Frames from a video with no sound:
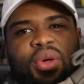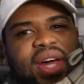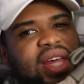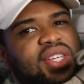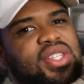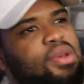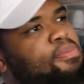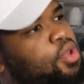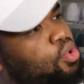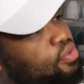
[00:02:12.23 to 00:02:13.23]
Like, this is a
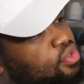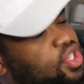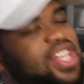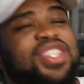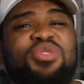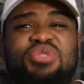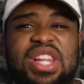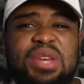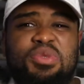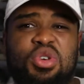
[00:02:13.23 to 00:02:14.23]
beautiful... It's a
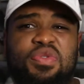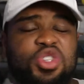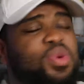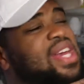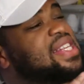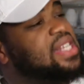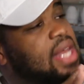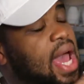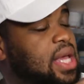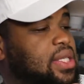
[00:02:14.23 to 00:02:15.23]
really beautiful shoe. It is
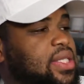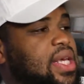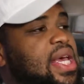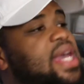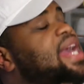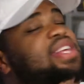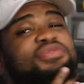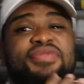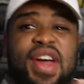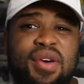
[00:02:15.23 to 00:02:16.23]
nice. It is
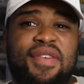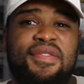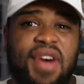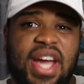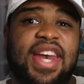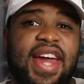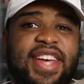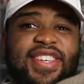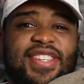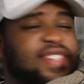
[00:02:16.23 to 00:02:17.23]
very fucking
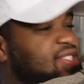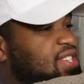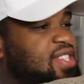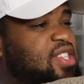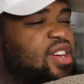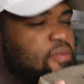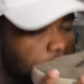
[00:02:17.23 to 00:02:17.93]
nice. This is a...